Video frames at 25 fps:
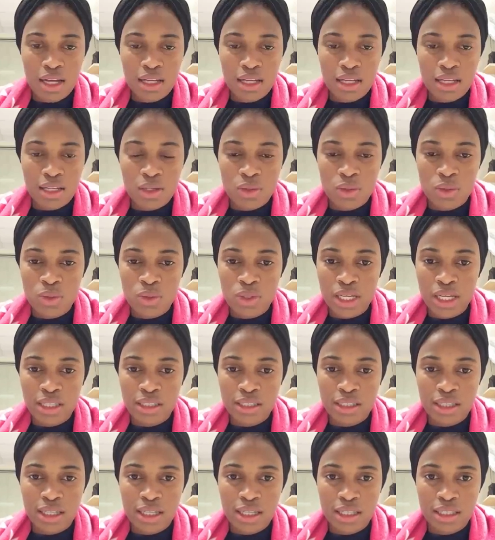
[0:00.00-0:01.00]
Hallelujah.
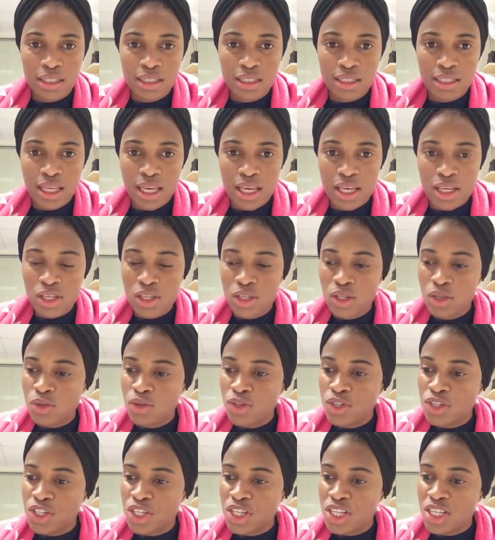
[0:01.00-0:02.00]
Thank you,
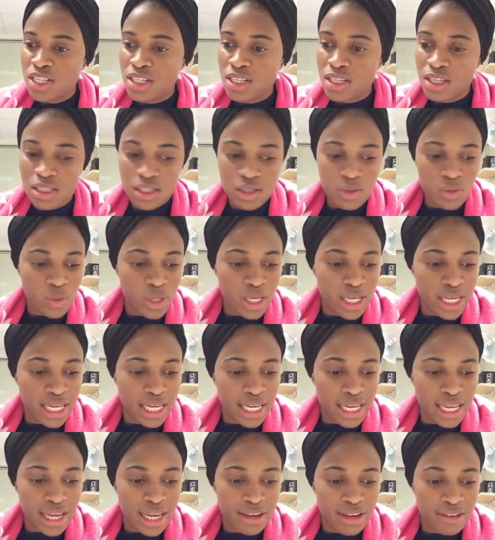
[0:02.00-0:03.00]
Jesus. We are
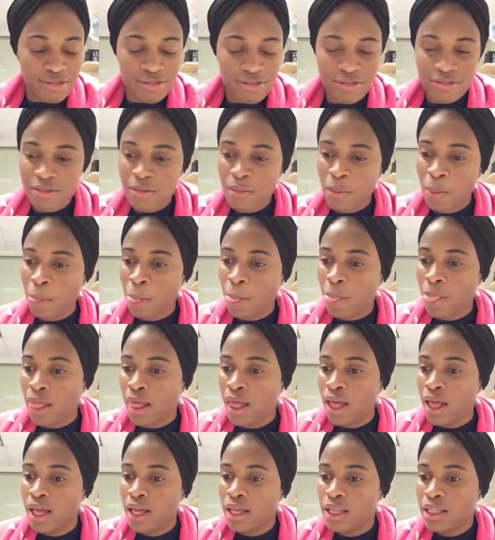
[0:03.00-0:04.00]
alive.
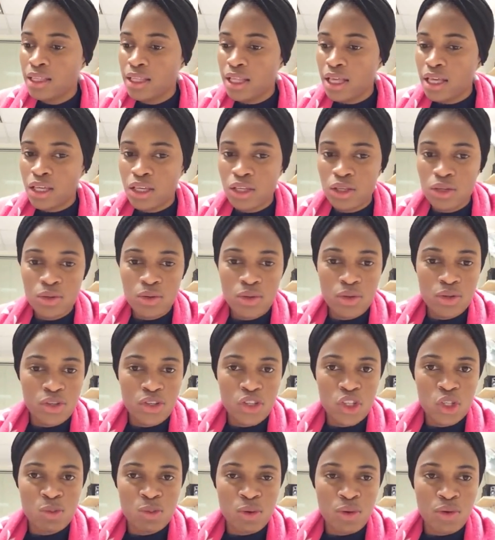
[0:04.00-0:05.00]
Thank you, Holy
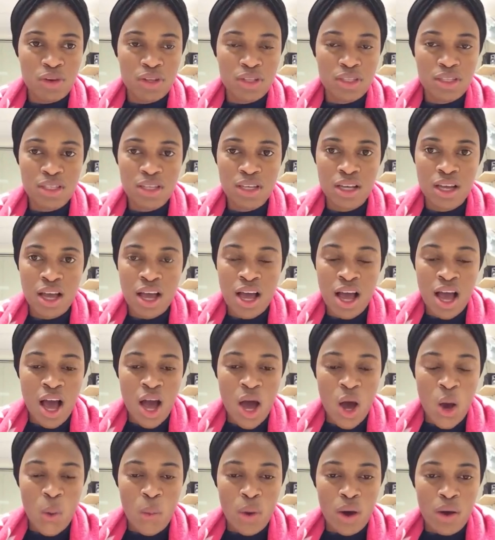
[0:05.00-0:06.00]
Spirit.
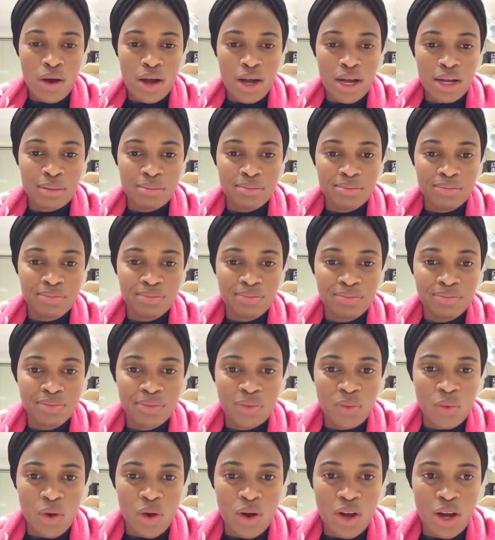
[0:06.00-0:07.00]
Welcome.
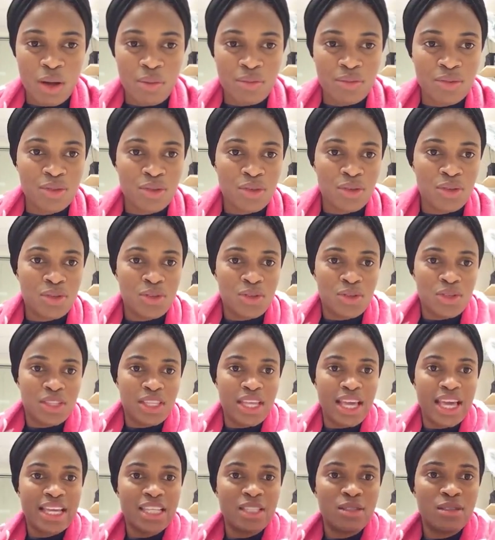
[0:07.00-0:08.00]
Welcome to
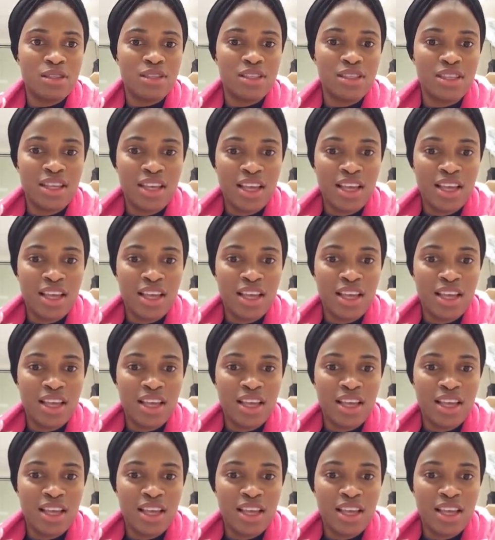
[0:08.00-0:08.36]
today's